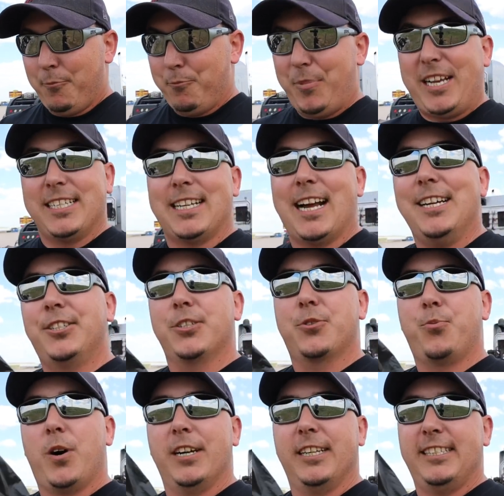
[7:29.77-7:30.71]
because I
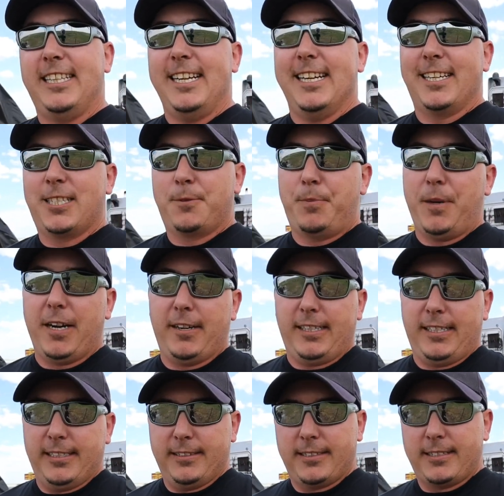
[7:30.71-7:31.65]
just wanted the
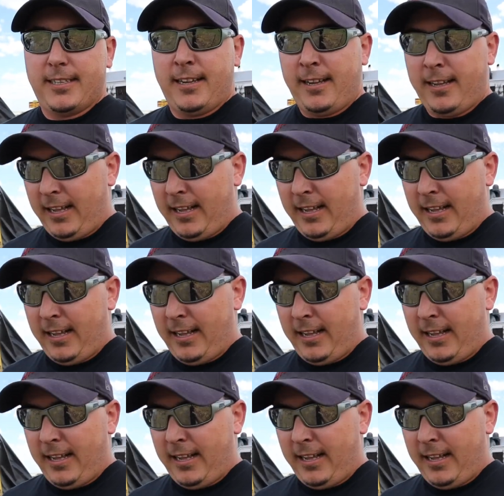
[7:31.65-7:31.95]
experience.